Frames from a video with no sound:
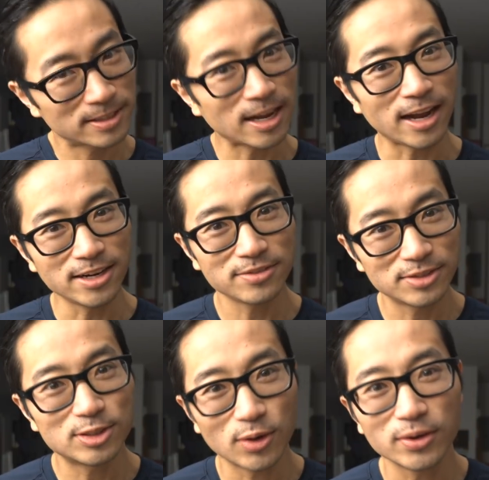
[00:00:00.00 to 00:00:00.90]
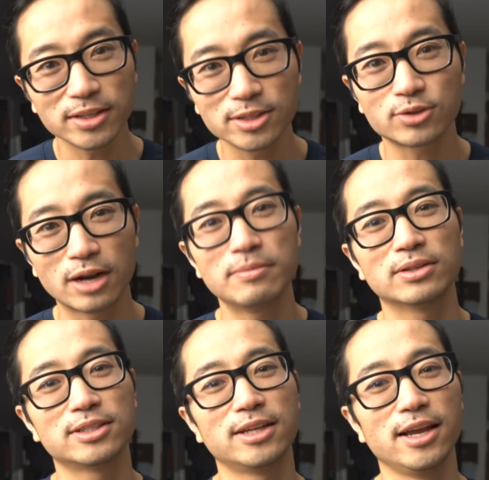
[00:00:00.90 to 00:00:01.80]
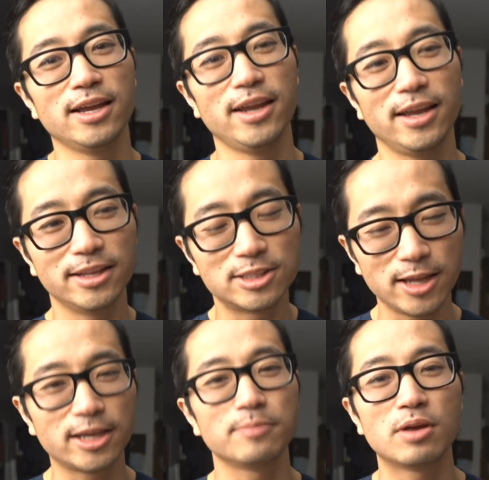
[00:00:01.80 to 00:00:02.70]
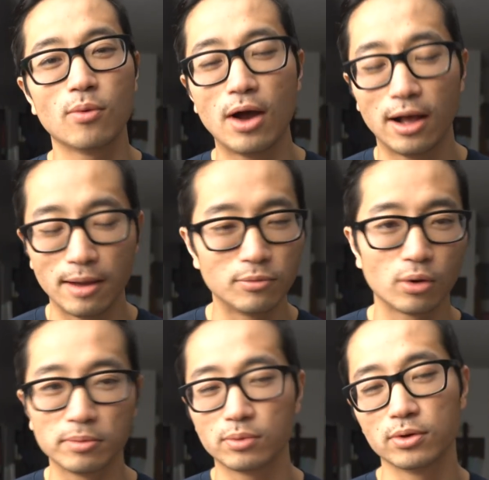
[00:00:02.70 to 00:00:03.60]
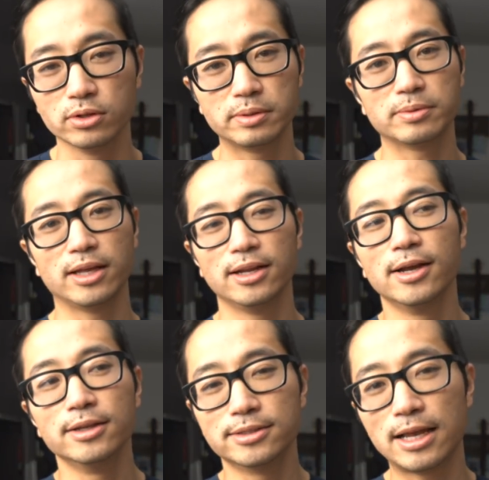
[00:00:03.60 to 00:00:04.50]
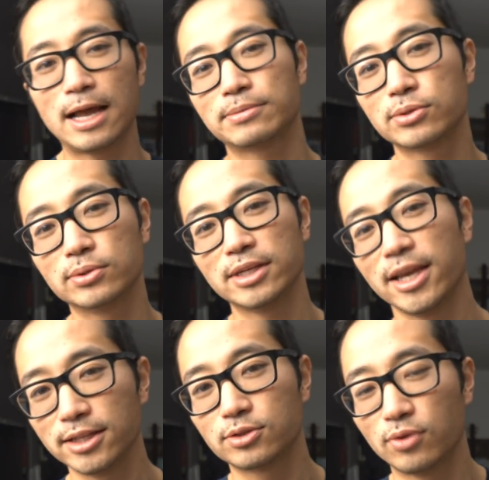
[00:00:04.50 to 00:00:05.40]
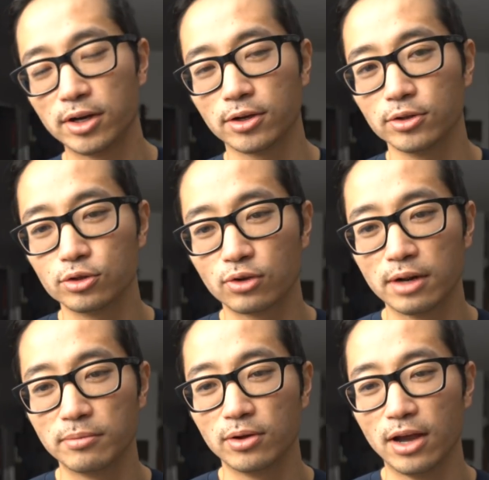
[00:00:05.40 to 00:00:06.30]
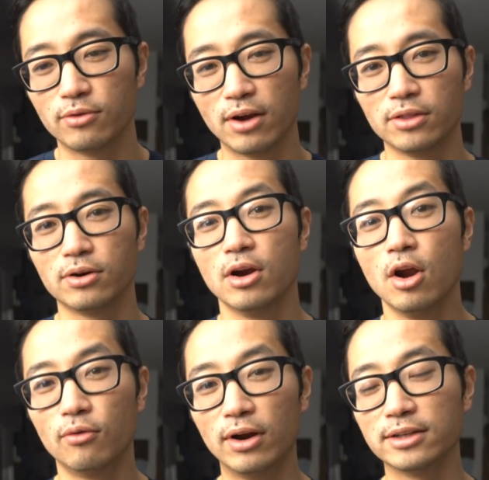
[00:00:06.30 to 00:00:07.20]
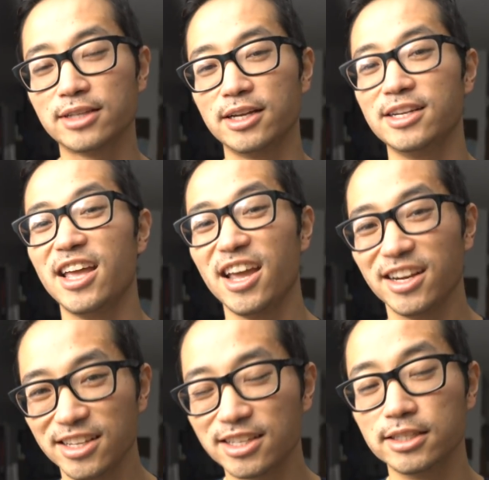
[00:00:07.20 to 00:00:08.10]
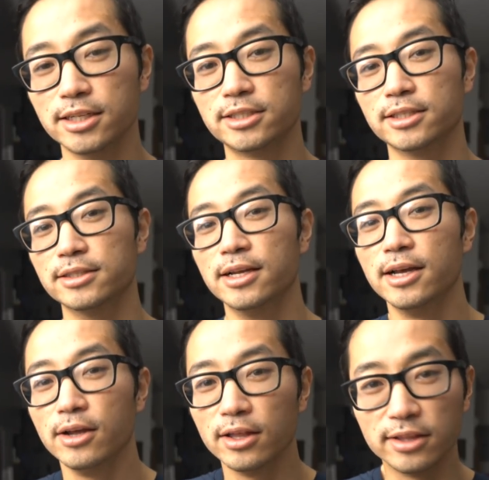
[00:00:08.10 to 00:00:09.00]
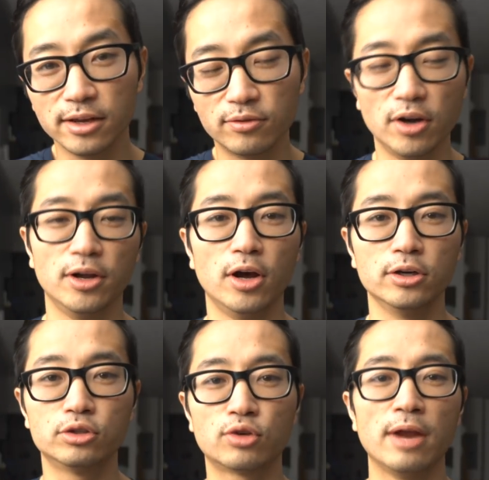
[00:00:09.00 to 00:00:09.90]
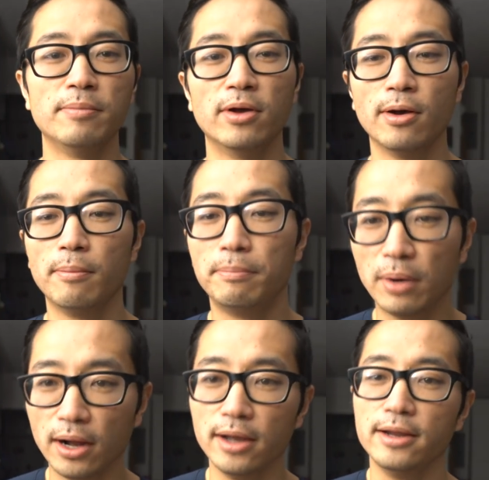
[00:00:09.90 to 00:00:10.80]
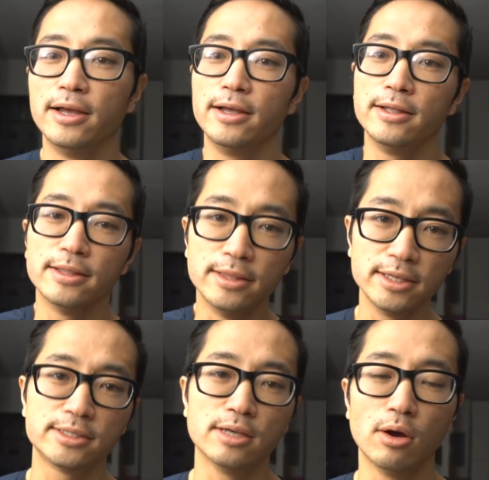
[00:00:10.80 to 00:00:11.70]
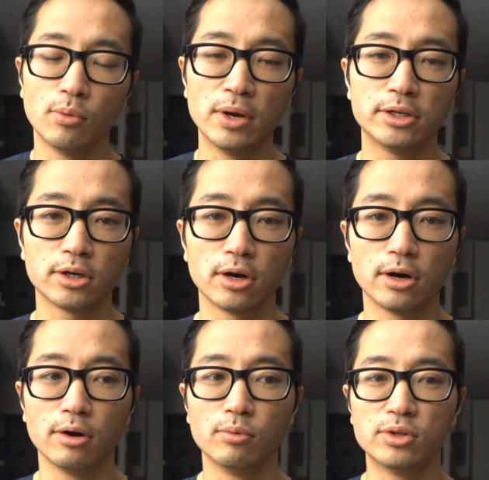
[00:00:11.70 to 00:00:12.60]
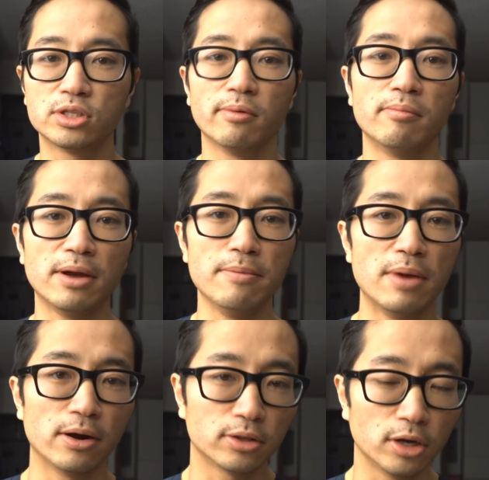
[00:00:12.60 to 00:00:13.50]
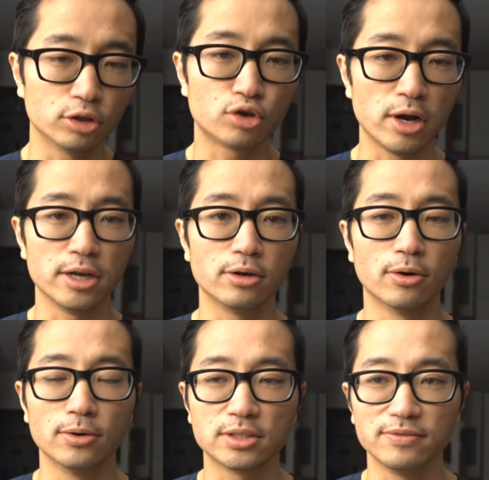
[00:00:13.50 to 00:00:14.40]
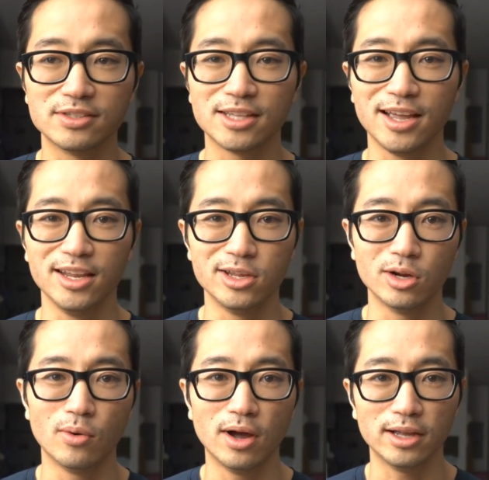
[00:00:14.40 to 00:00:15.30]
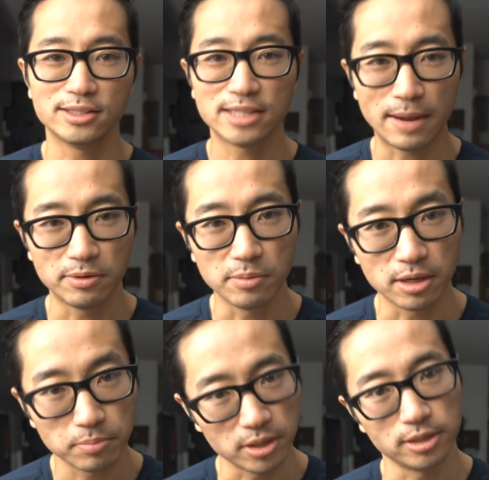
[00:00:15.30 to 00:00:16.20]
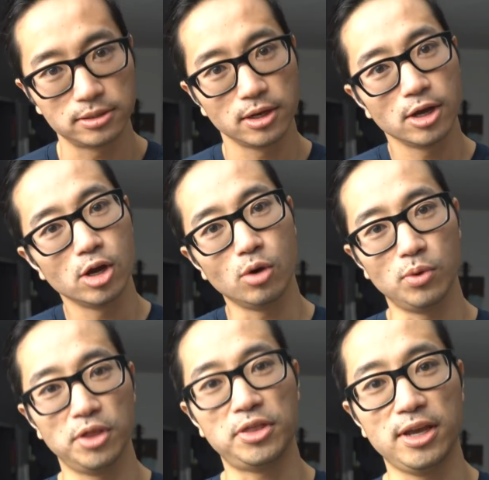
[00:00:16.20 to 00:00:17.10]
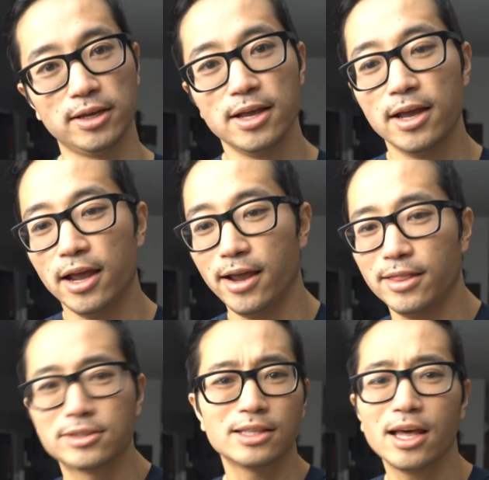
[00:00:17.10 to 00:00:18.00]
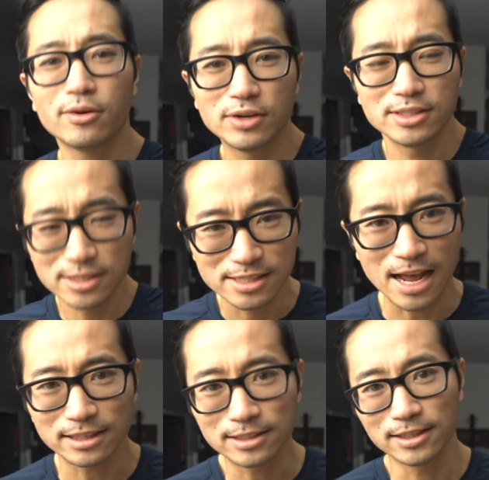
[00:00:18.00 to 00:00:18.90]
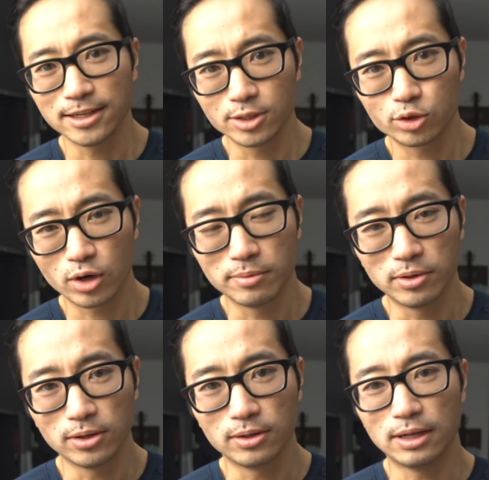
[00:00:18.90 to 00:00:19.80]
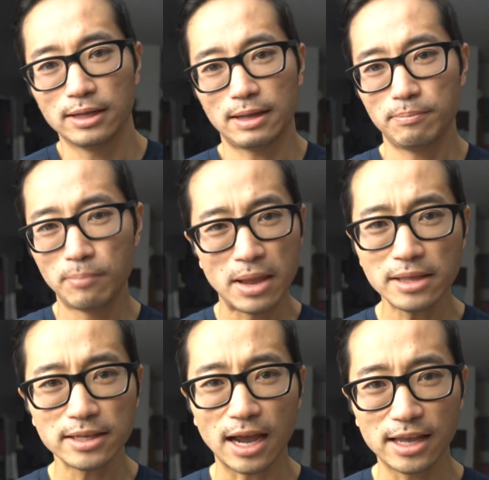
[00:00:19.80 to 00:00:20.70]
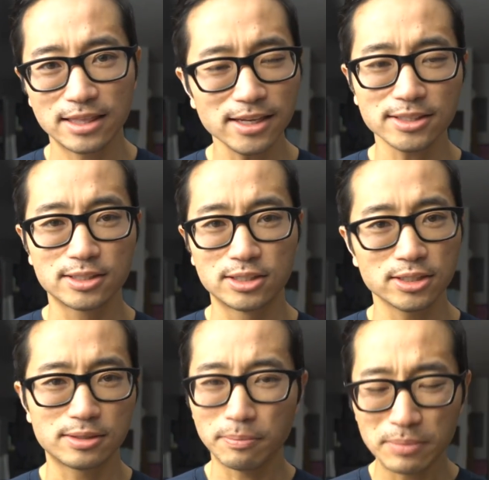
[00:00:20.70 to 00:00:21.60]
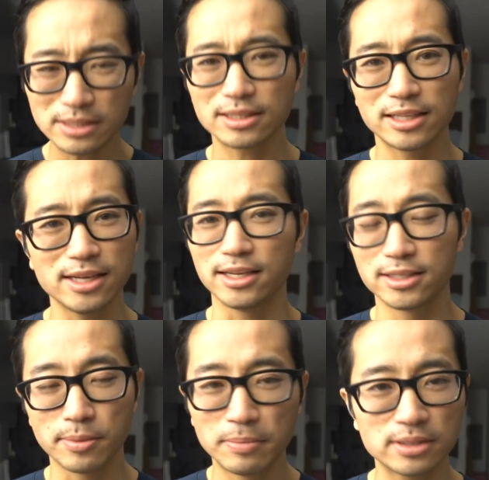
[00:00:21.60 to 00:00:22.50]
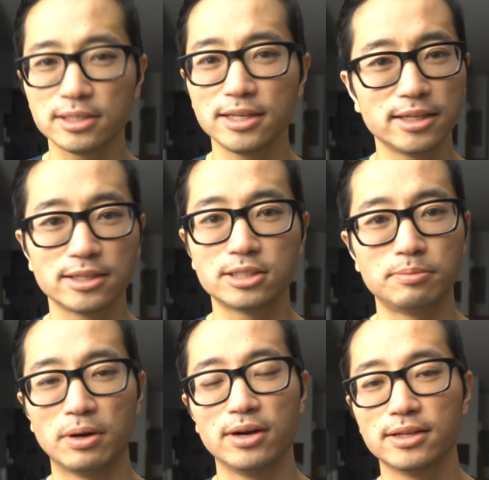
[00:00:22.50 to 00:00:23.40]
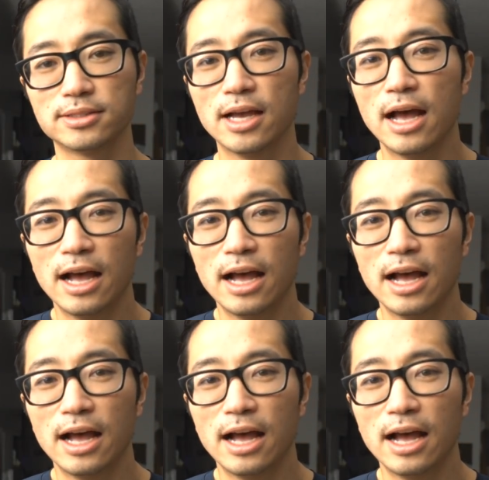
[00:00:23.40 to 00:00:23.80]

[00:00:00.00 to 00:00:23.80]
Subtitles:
kind of enjoying the treadmill today, and it's taken me a while. I'm normally one of those people that just absolutely hates running on the treadmill. I'd rather run outside in any condition than run on a treadmill. But this winter, with some of my marathon training goals, I've decided, you know what, it's time to make peace with the thing. And there's a lot of reasons not to like the treadmill. Mainly, I think it's just misleading. It's a misleading experience.